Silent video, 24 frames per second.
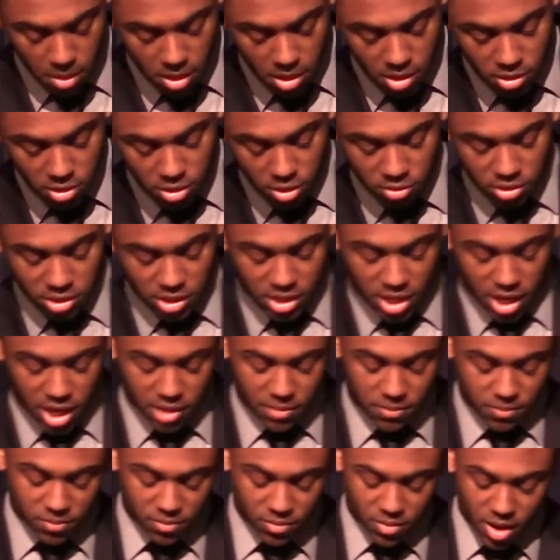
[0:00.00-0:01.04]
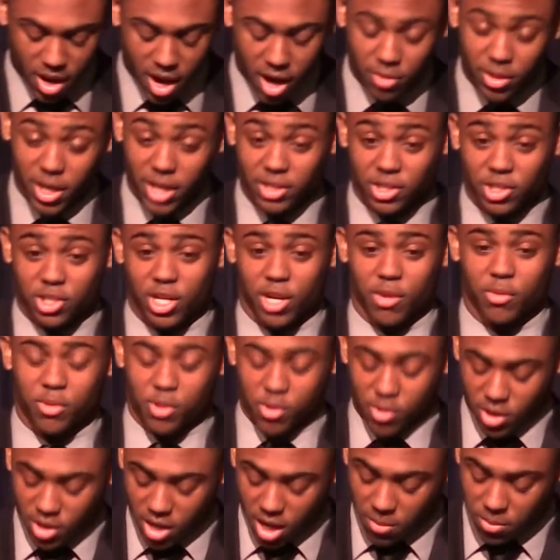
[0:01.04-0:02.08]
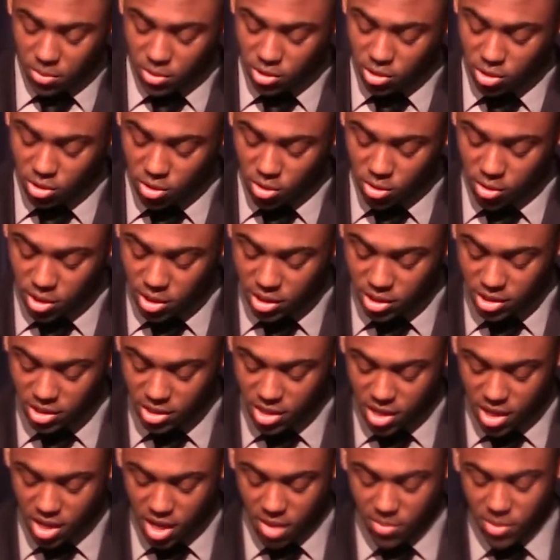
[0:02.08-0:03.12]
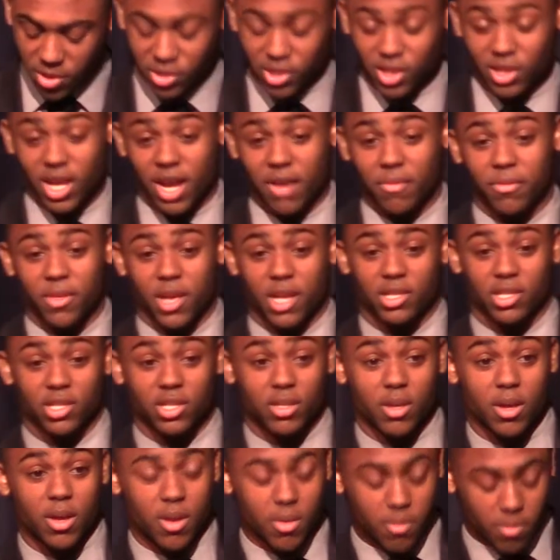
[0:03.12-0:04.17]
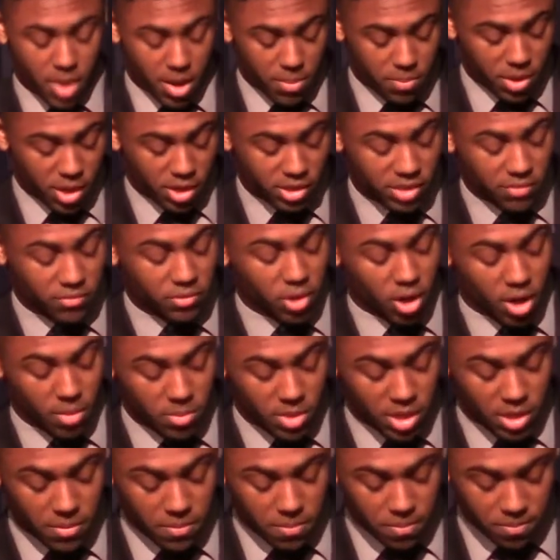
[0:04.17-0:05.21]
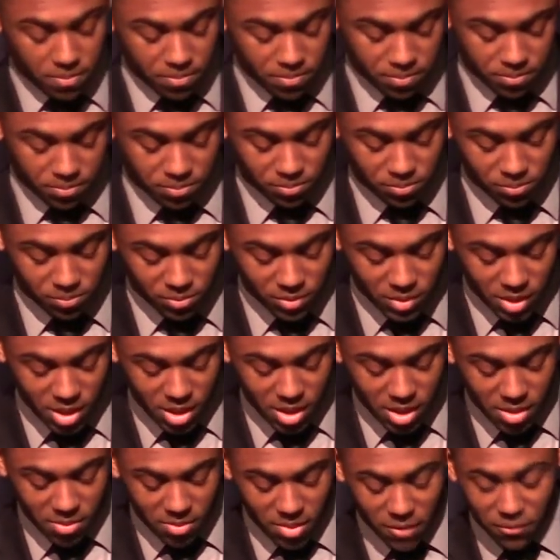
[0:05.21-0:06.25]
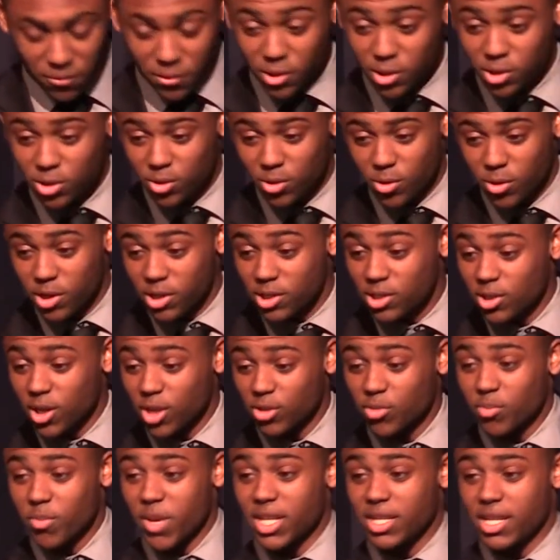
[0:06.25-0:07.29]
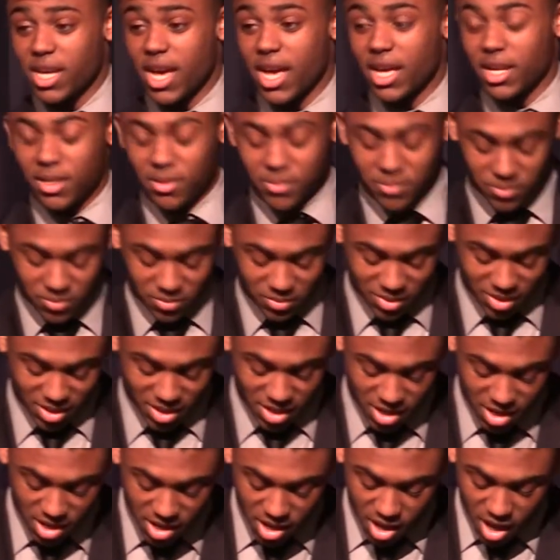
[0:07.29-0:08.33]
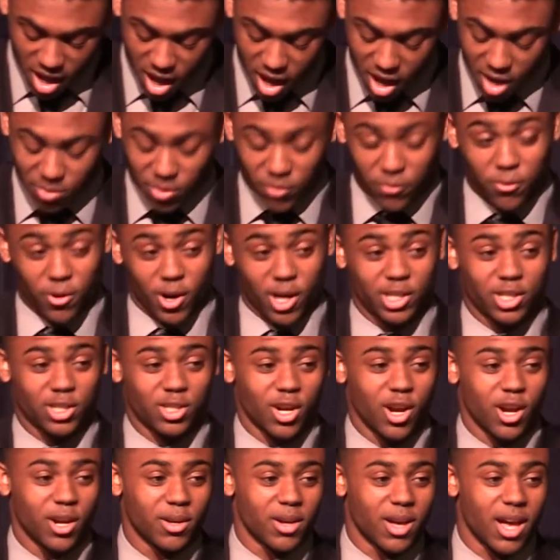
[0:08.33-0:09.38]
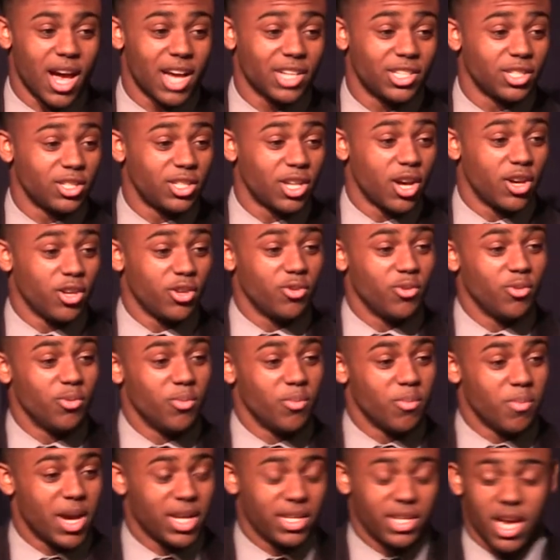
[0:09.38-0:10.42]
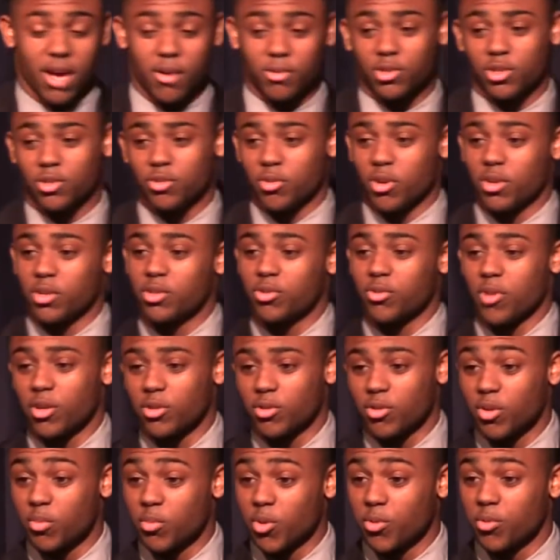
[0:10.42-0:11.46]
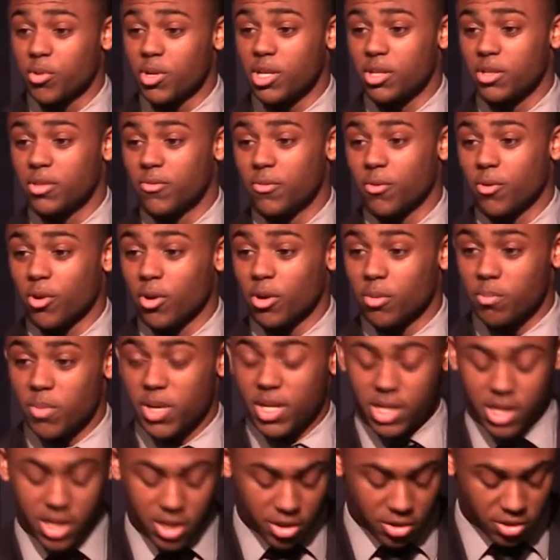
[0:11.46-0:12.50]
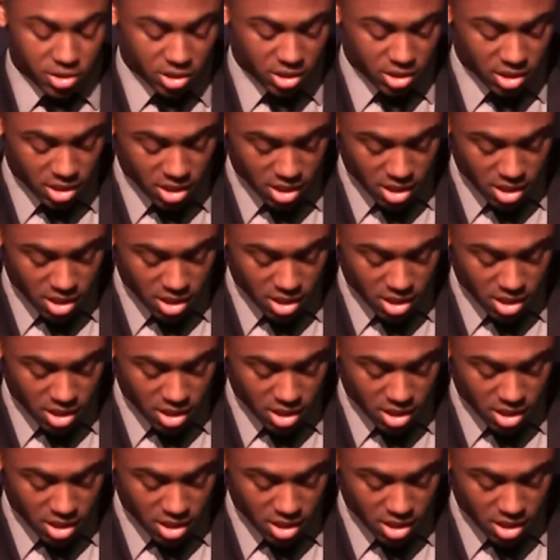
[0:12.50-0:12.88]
So today, I would like to share with you a couple of stories about the life lessons my parents have taught me. My first story starts with my dad. Before I start, I should tell you, my dad was a drill instructor in the Marines for many years.